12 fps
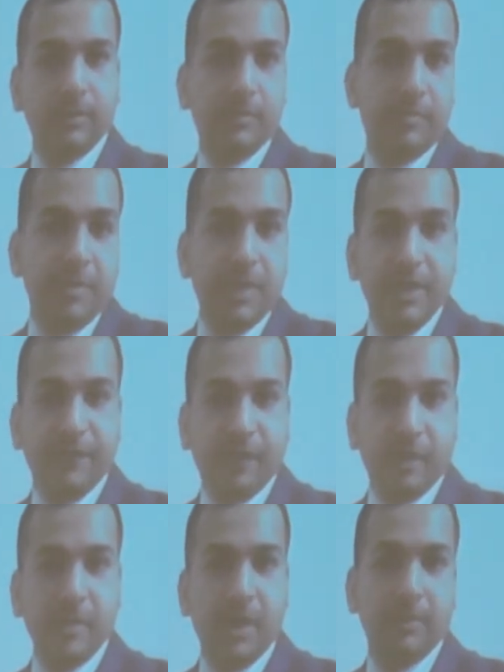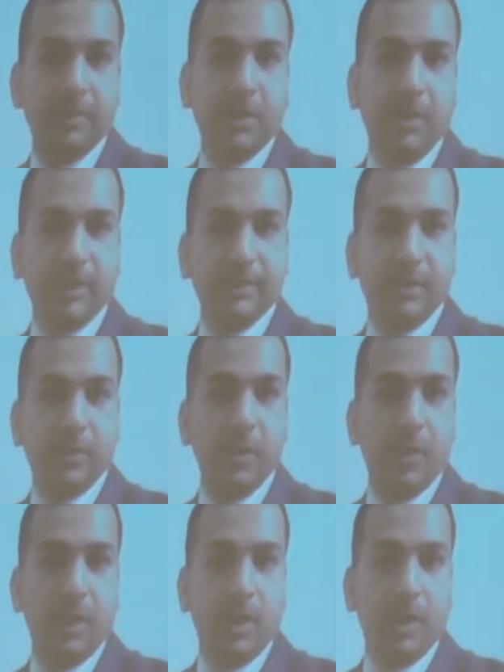PE firm come to us and we
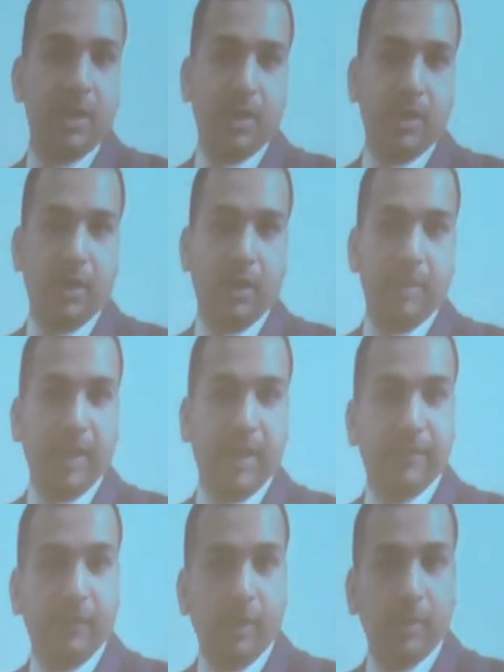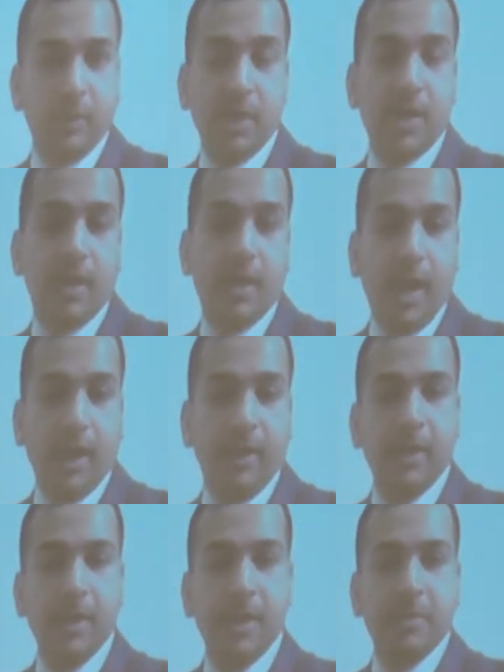want to put it on a platform. We
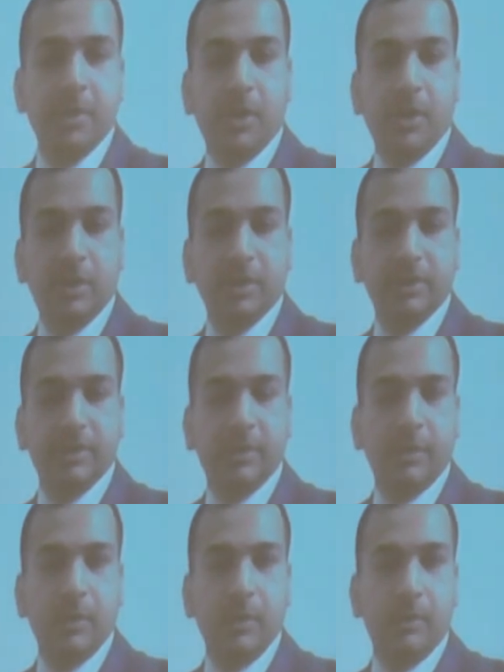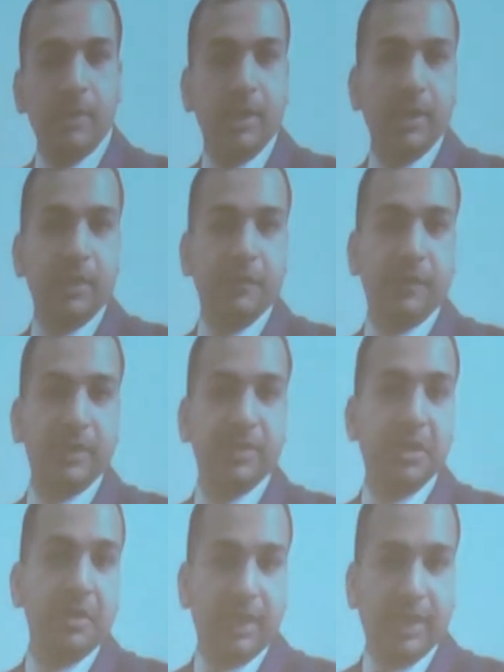cannot, because we need to first
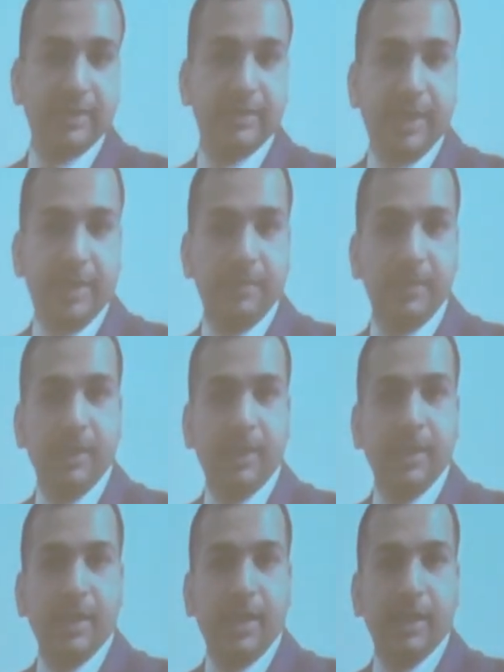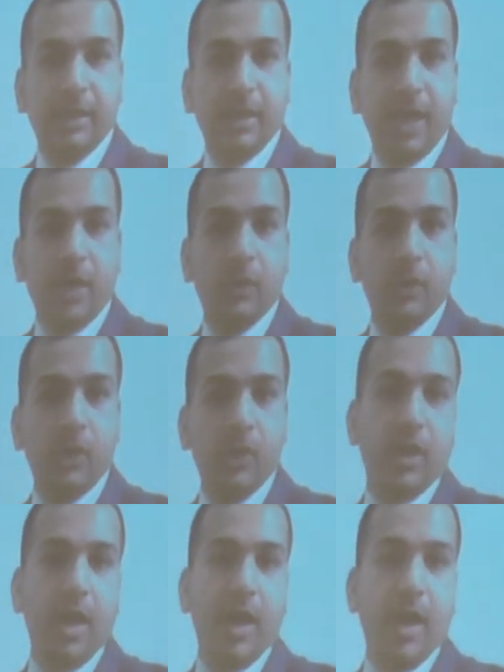tokenize them, and we
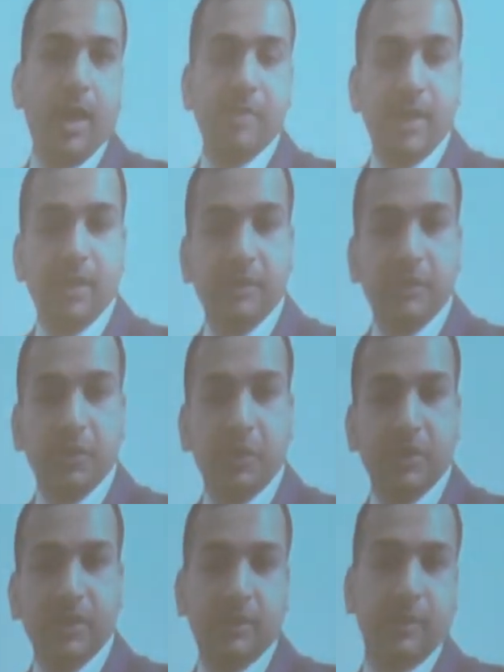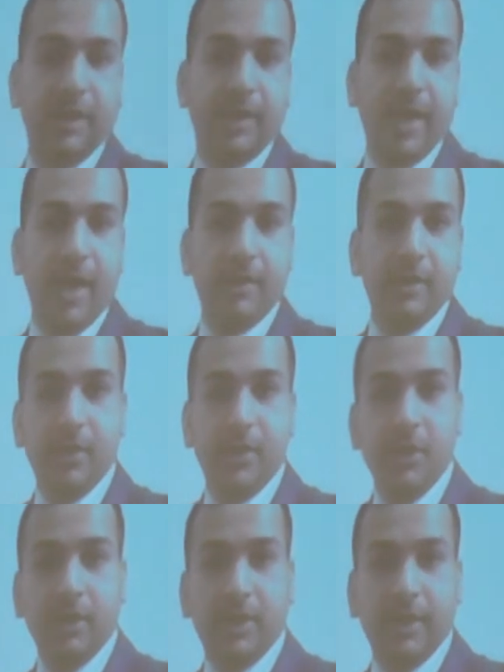are not spending resources right now in
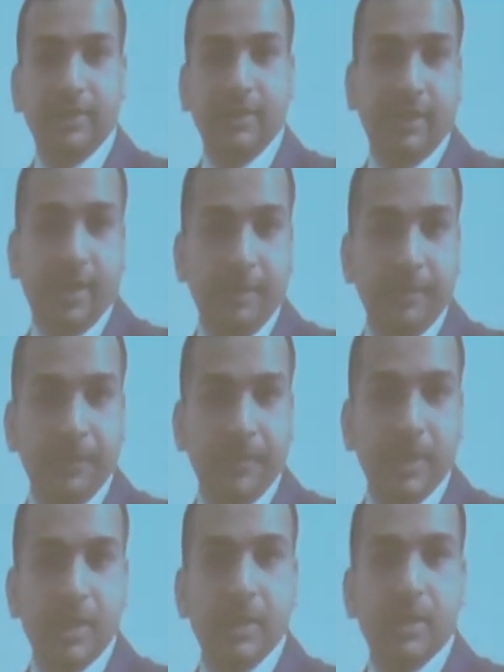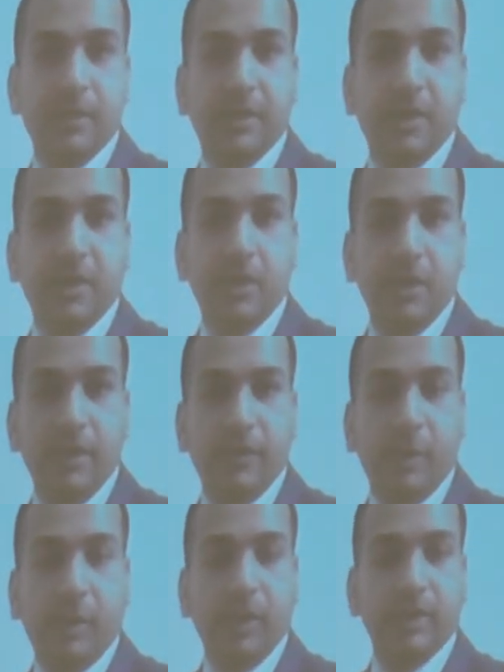tokenizing them. So we are looking
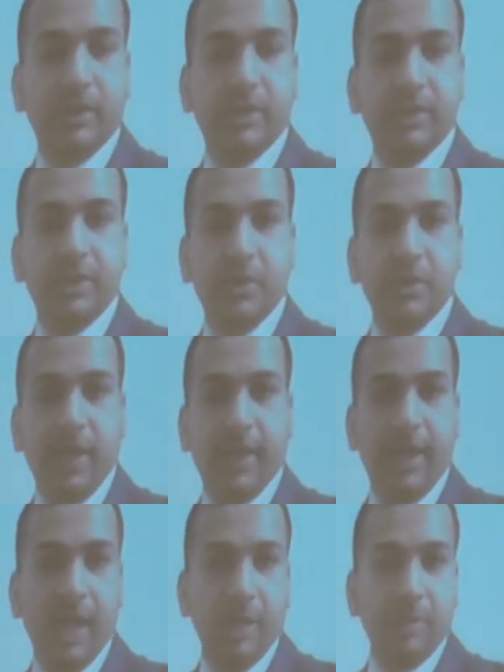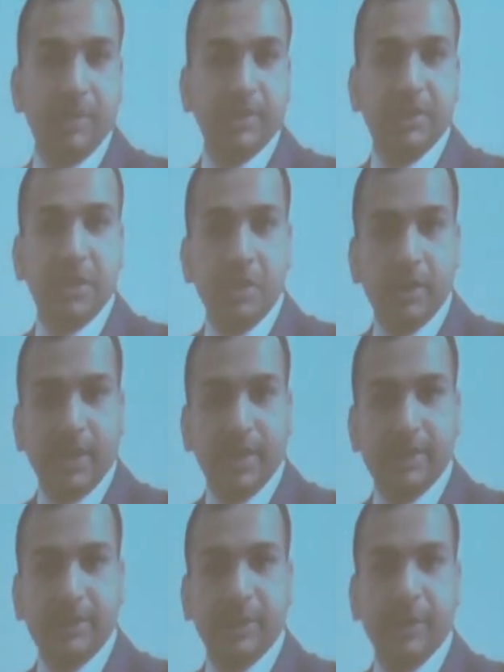for partners who can help us
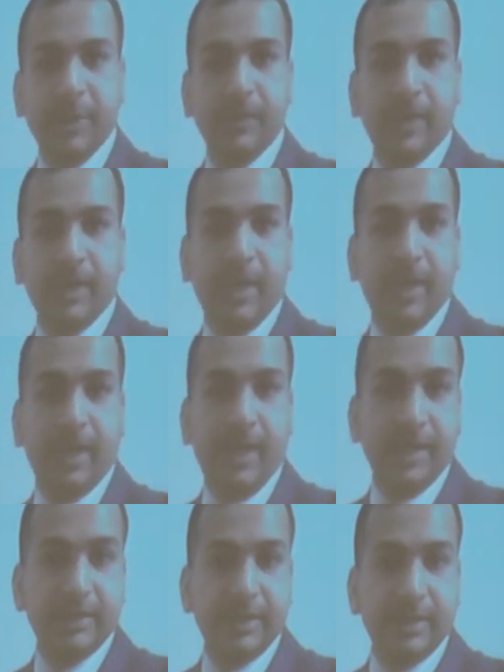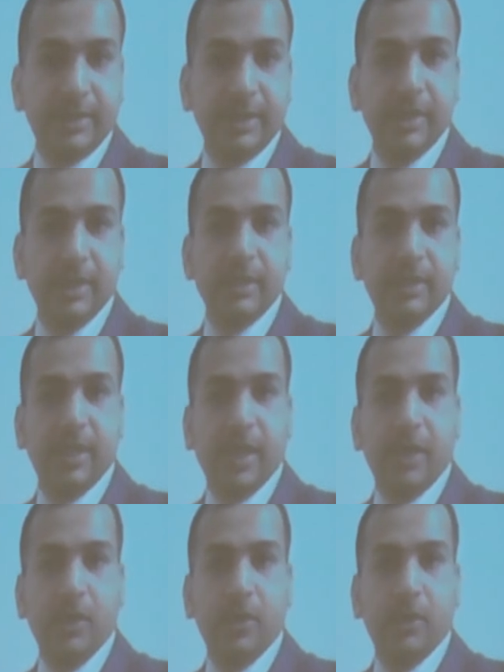tokenize assets. So